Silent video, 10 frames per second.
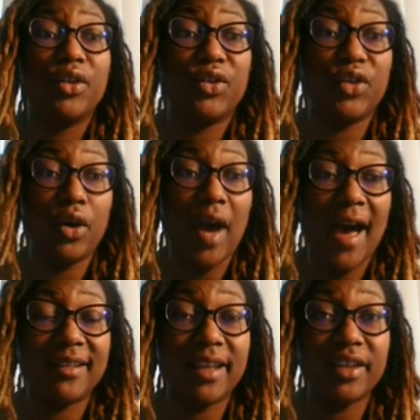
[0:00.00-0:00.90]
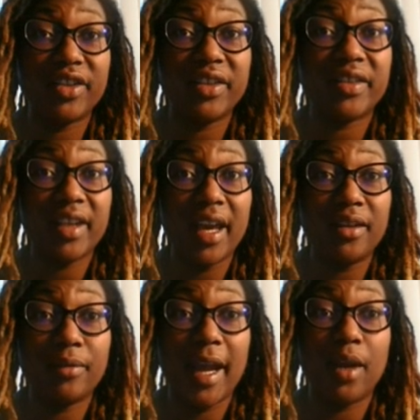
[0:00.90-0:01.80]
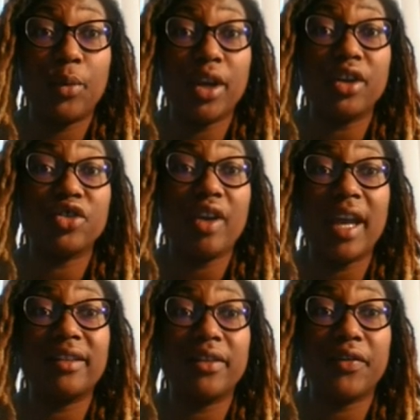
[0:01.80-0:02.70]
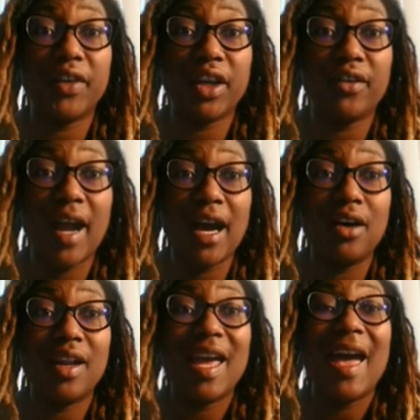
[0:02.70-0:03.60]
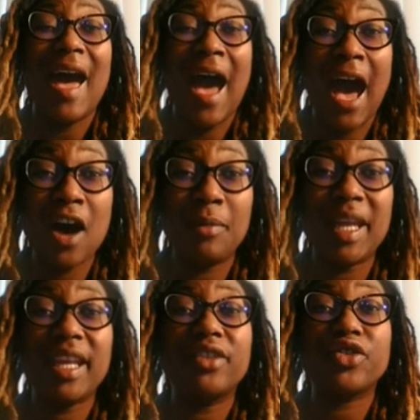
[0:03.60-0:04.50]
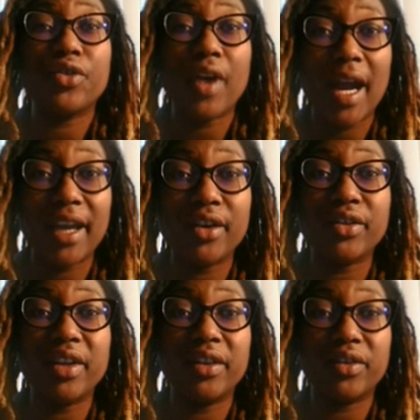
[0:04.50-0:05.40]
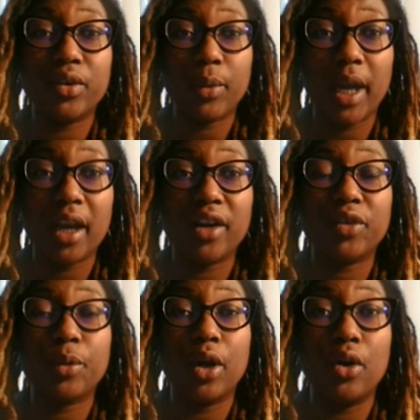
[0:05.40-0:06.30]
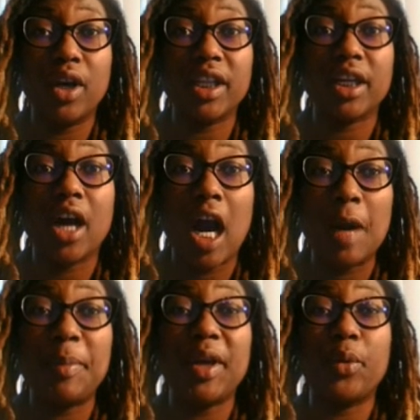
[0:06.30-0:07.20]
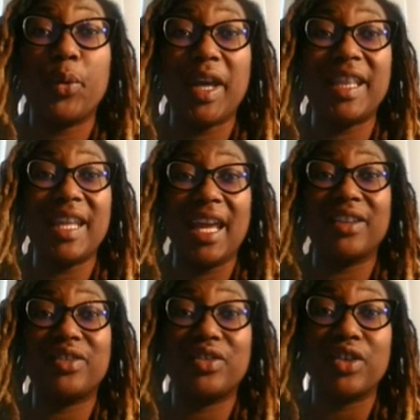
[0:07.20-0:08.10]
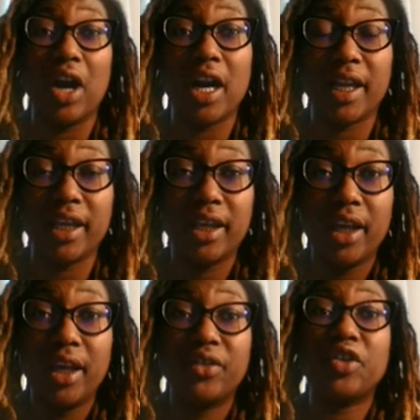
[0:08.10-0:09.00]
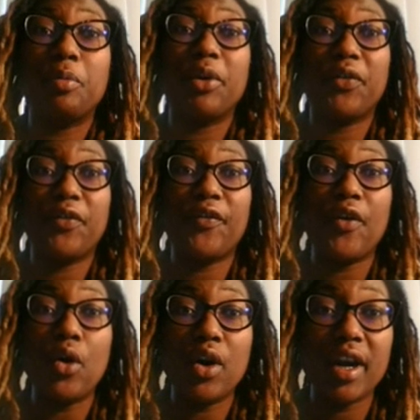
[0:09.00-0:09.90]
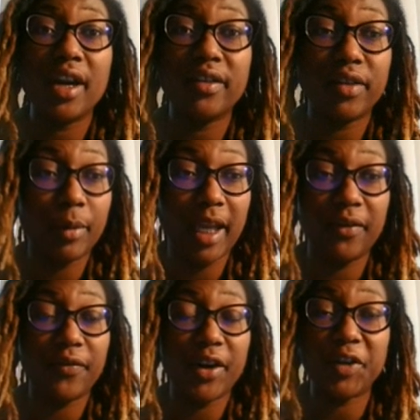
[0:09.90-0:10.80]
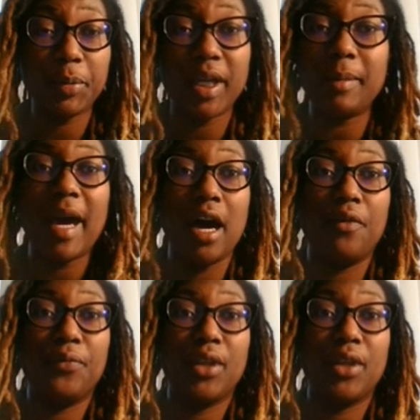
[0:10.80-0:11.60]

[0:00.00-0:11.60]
So as I just said, right, we are trying to figure out how many triangles and squares were on the carpet when they started. So when they first put them out,